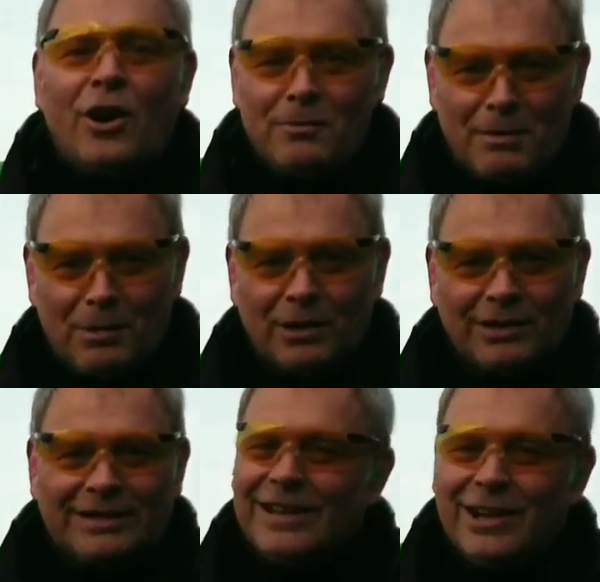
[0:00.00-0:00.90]
Can't remember.
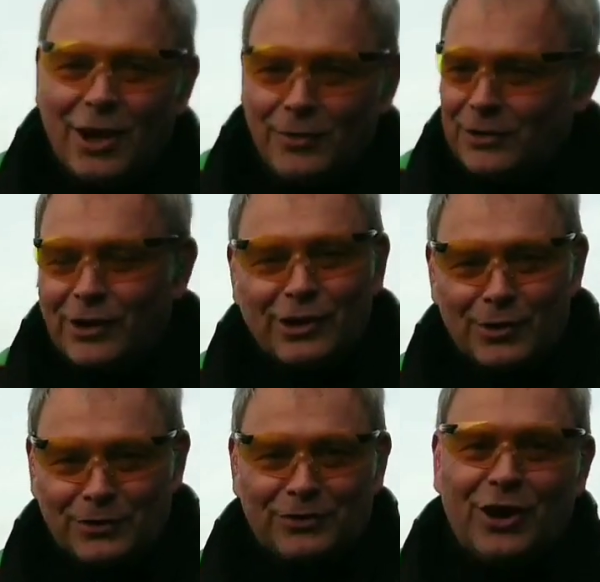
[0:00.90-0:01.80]
Is it a loaded or
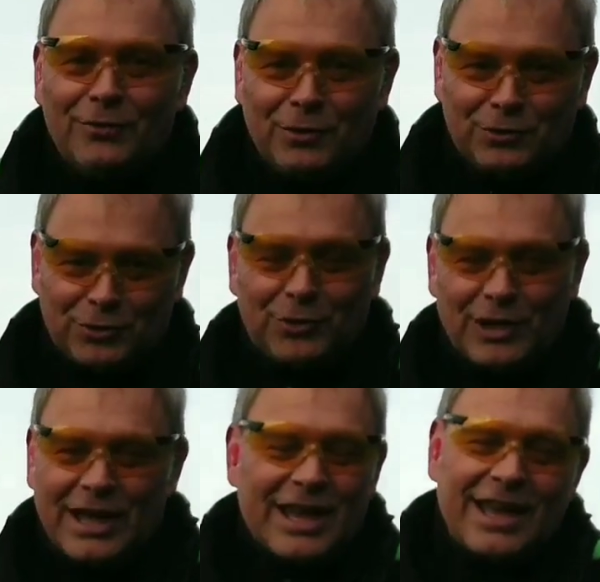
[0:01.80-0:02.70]
unloaded start? I'm not
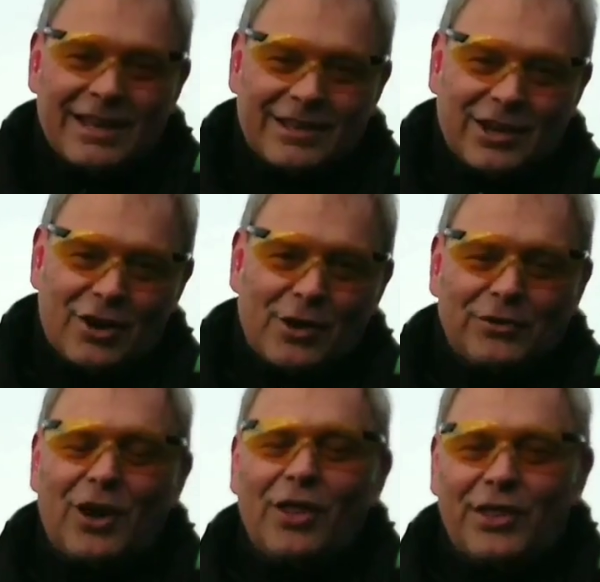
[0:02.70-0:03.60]
sure. The
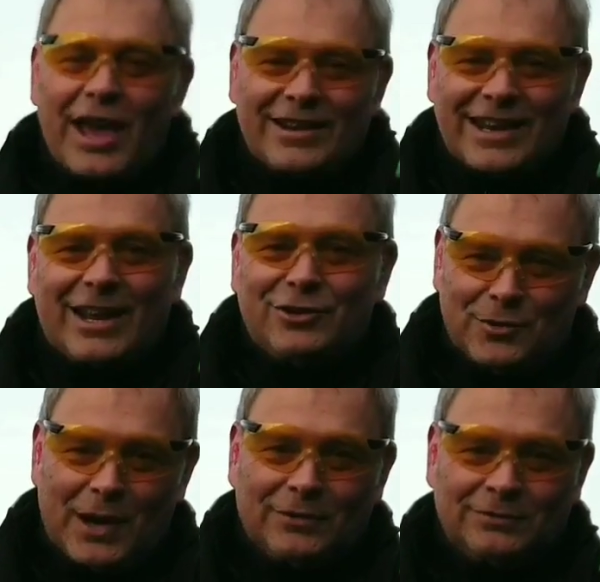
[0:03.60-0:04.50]
ROs aren't there to
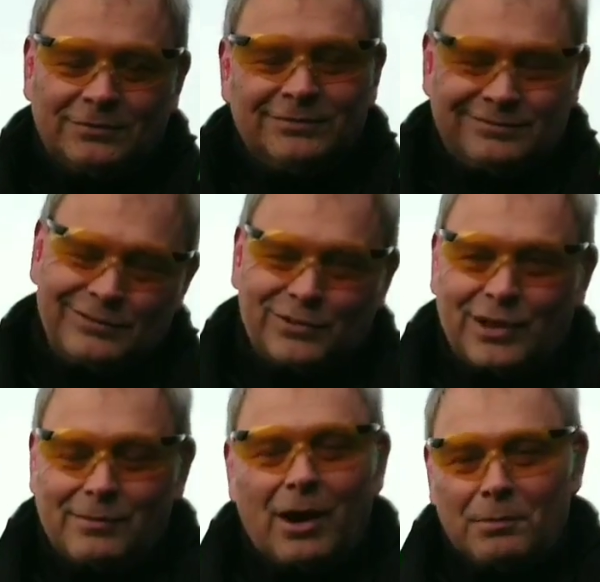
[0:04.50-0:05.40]
catch you out. Well,
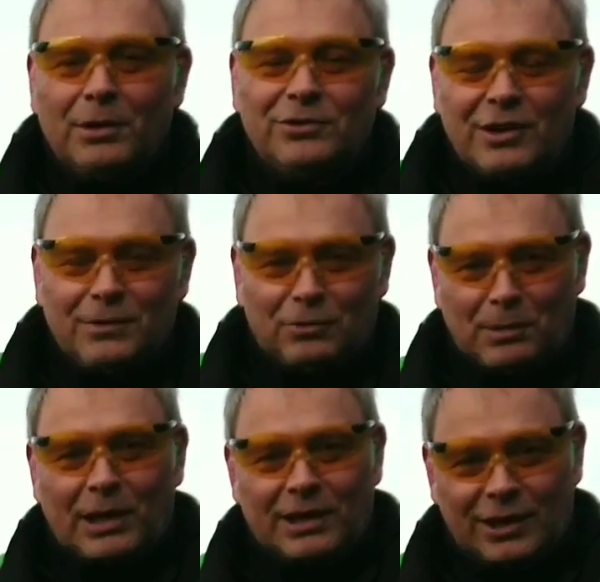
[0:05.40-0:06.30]
some are, but generally
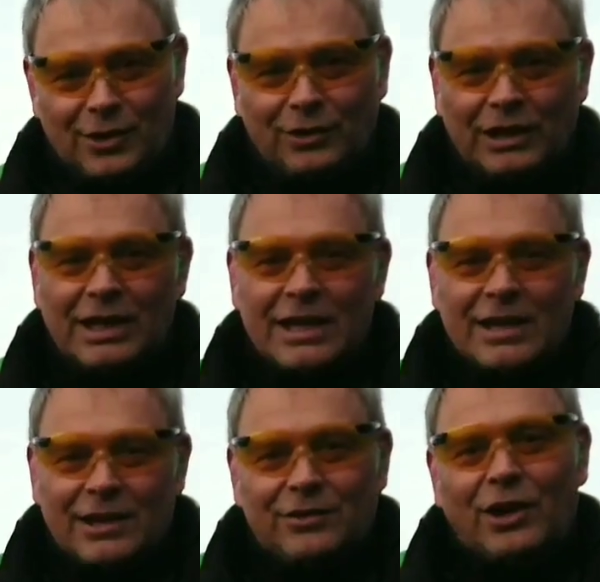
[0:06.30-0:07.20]
speaking, they're not.
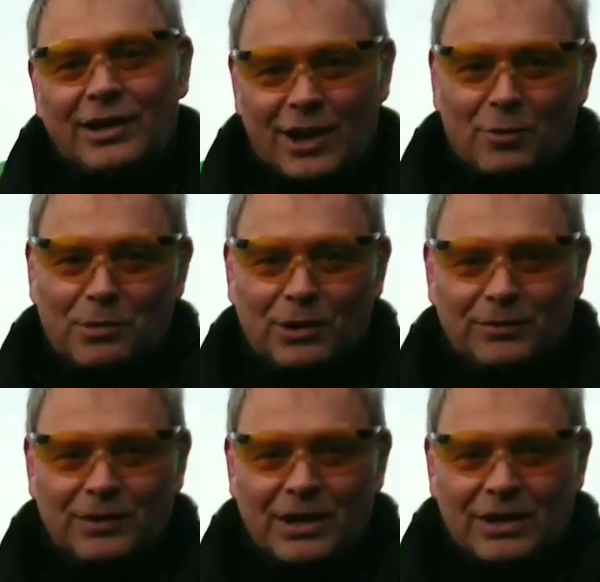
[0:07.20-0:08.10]
They're designed to help you.
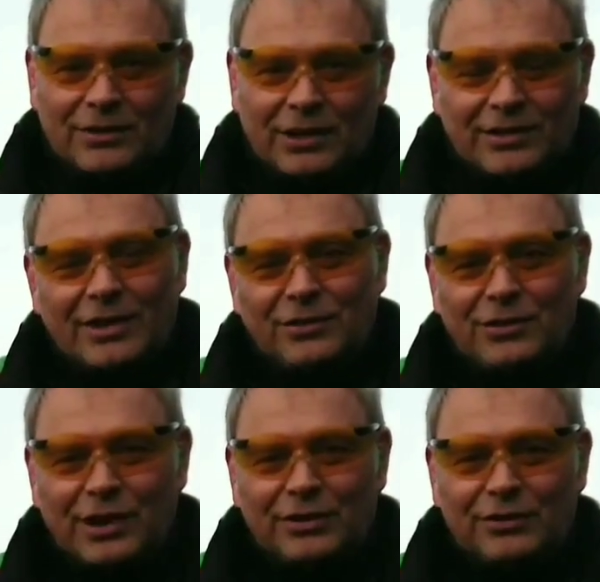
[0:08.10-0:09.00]
So the
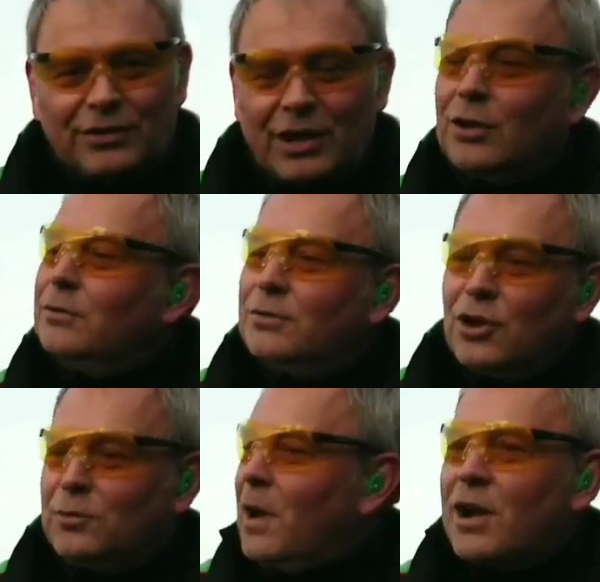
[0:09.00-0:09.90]
intention on this is to say, look,
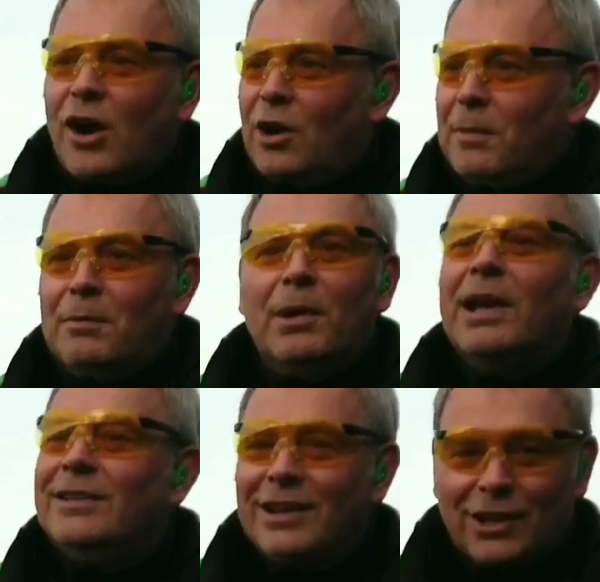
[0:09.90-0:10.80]
excuse me, I can't
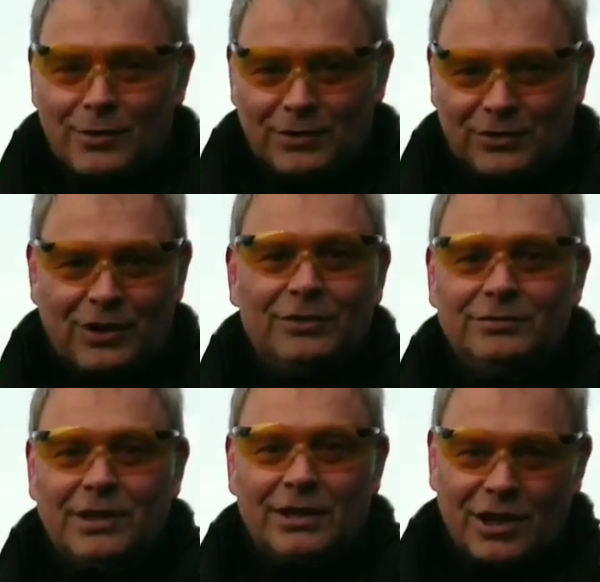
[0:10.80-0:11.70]
remember. Is it a loaded start?
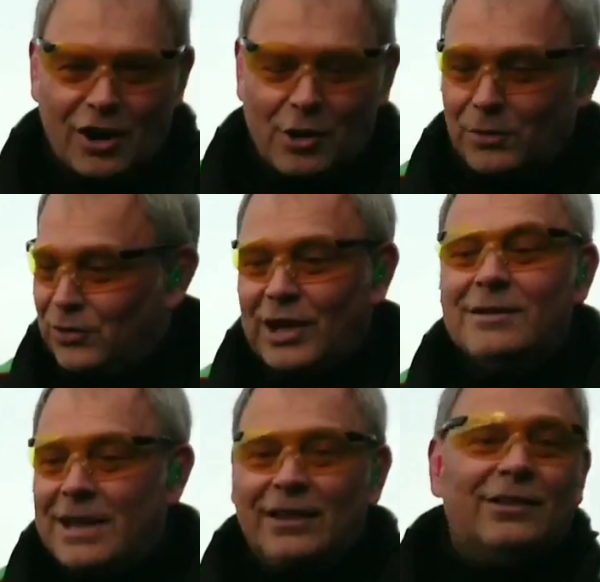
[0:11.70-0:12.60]
And the RO will
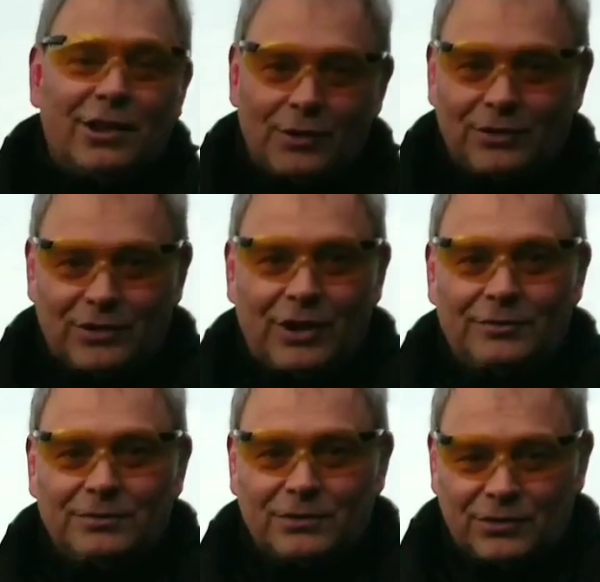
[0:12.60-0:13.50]
say, yes, loaded start.